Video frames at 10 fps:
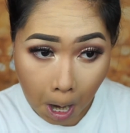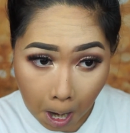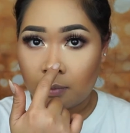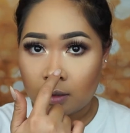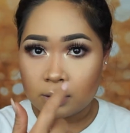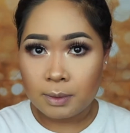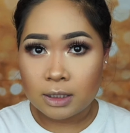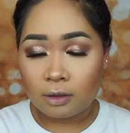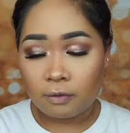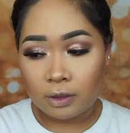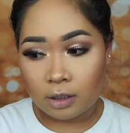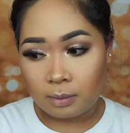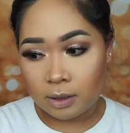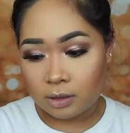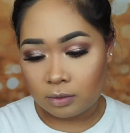Marked myself a little
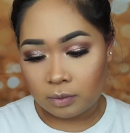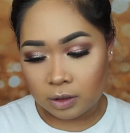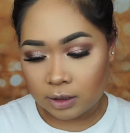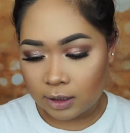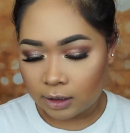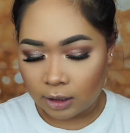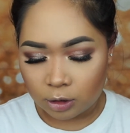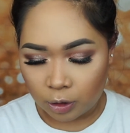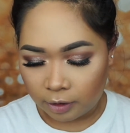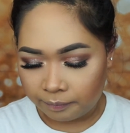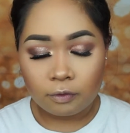bit, so we'll just let that dry.